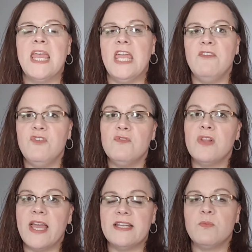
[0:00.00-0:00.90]
If you've
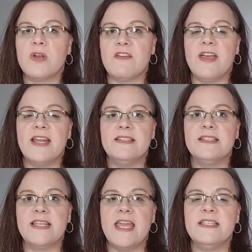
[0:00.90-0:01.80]
liked what I've had to
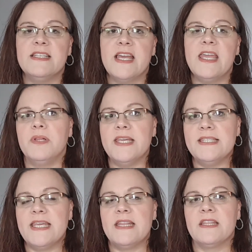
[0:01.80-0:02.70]
say today,
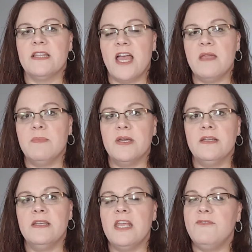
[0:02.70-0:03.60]
please hit the like
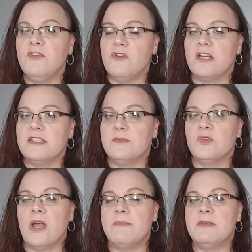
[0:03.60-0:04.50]
button. If you've not
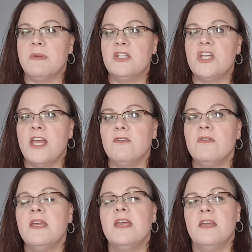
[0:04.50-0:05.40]
subscribed to my
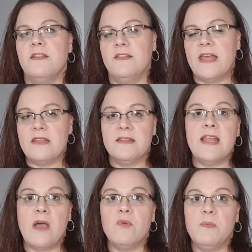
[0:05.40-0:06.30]
channel, that
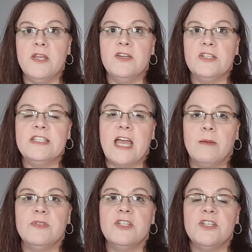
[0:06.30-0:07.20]
now would be a good
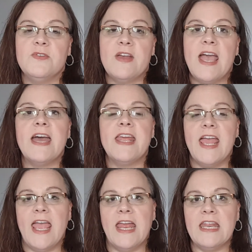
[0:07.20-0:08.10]
time to do that,
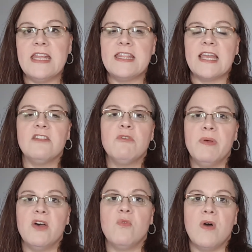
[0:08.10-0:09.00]
and hit that little
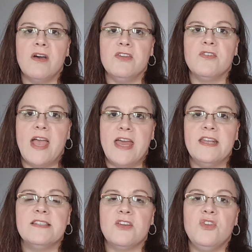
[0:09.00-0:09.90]
bell while you're at
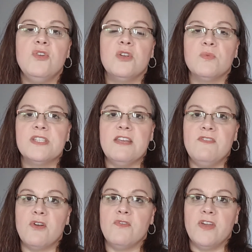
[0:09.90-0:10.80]
it so you can receive
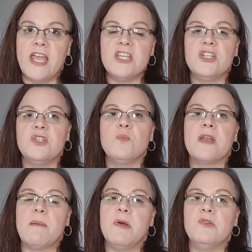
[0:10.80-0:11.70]
notifications
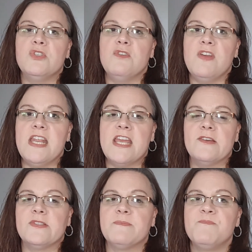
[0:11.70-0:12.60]
when I post new
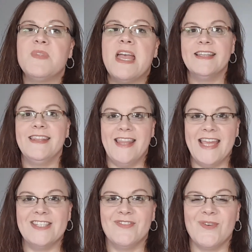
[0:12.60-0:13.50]
videos.
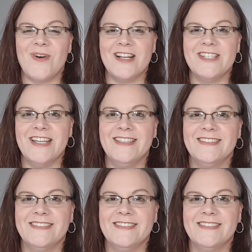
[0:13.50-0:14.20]
Thanks for watching.